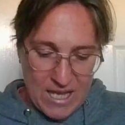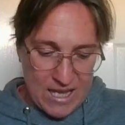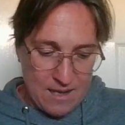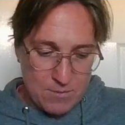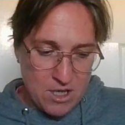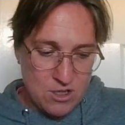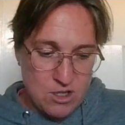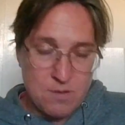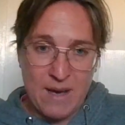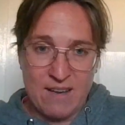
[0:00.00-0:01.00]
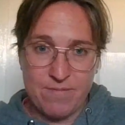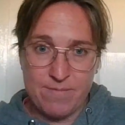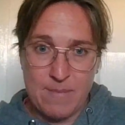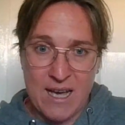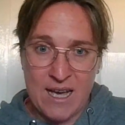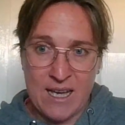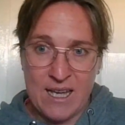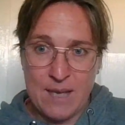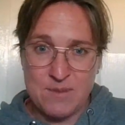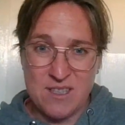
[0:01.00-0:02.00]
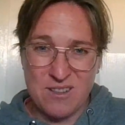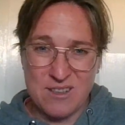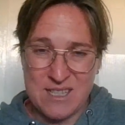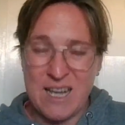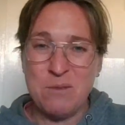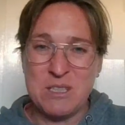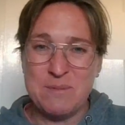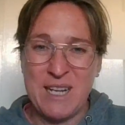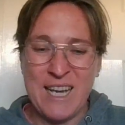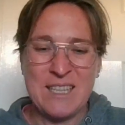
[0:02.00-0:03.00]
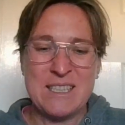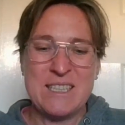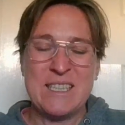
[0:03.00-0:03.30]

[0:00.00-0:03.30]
I'm going to do my Epsom salts now. Wish me luck.